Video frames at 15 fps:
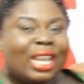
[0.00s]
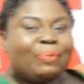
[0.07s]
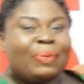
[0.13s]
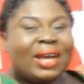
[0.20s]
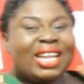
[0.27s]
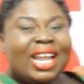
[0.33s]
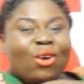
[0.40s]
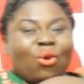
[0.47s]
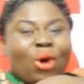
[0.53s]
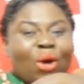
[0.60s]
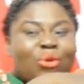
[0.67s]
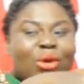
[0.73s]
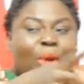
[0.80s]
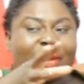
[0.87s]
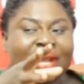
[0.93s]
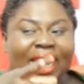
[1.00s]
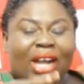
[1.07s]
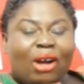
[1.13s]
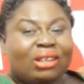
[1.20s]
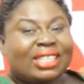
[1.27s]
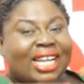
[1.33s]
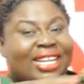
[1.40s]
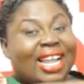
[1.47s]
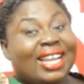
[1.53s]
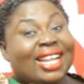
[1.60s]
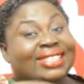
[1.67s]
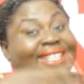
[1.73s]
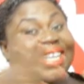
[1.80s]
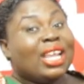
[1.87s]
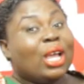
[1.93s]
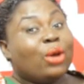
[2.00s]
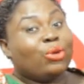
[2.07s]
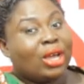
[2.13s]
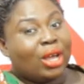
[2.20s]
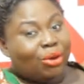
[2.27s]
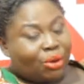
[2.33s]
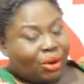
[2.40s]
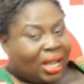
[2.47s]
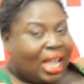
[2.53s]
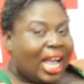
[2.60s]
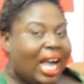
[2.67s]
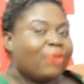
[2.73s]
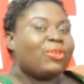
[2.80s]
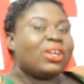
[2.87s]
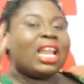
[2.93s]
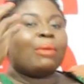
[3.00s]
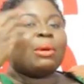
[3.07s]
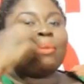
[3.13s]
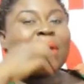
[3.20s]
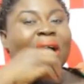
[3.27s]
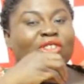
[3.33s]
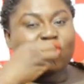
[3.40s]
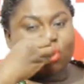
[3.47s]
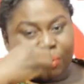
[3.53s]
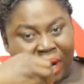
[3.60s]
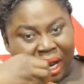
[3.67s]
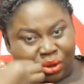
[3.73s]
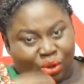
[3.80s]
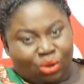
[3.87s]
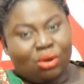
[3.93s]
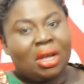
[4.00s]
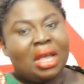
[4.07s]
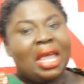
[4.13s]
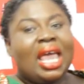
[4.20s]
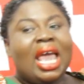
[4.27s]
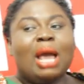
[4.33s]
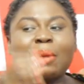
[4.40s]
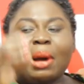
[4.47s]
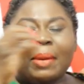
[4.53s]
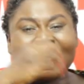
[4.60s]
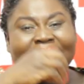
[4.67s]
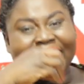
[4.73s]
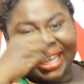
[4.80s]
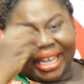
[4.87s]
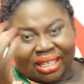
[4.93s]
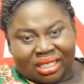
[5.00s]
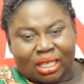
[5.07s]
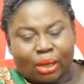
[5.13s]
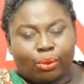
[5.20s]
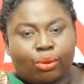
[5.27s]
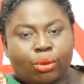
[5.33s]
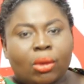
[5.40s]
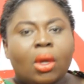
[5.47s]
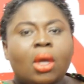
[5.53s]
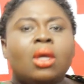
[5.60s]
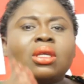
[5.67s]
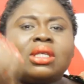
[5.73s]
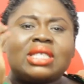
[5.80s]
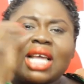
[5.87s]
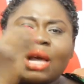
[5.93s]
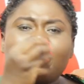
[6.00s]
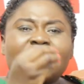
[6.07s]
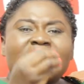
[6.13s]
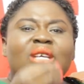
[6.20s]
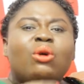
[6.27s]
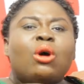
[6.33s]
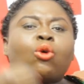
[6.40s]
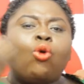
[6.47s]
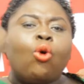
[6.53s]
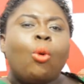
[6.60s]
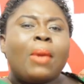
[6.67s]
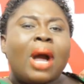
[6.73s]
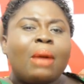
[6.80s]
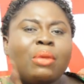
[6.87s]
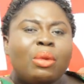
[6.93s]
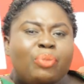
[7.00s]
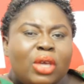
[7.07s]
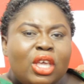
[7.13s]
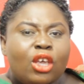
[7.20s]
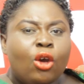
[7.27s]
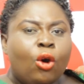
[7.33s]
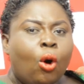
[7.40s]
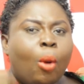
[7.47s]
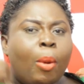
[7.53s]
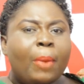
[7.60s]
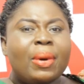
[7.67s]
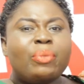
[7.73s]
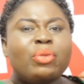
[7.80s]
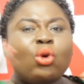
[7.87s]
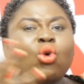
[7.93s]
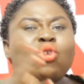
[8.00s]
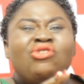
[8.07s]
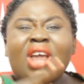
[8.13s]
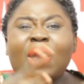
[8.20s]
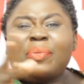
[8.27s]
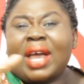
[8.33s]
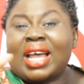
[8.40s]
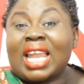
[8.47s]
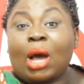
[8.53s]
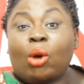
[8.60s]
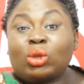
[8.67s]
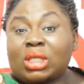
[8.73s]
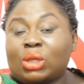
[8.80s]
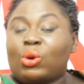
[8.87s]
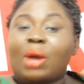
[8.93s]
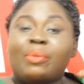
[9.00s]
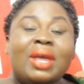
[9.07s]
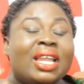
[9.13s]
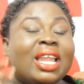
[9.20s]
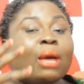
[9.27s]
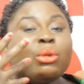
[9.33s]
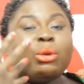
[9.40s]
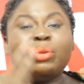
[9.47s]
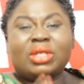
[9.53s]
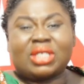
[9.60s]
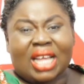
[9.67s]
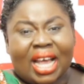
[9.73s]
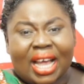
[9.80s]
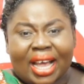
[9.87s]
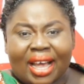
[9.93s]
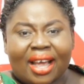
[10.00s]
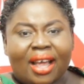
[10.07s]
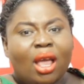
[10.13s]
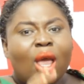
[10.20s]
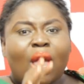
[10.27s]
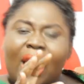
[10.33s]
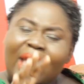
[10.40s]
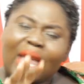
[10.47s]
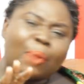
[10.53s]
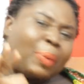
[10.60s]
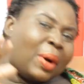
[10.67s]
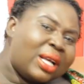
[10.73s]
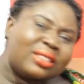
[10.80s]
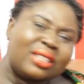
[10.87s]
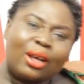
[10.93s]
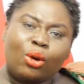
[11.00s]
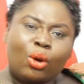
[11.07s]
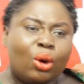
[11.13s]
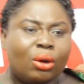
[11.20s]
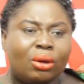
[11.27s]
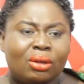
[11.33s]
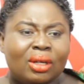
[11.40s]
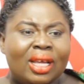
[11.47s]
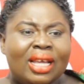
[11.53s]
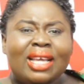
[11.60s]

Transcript: Depending on where we will be like us, I didn't say you know. I feel I'm about Chumano, ever make a cancel. Sabby, so a cool man be over baby, who near be an house where be an every piece I are. And you passed and gone.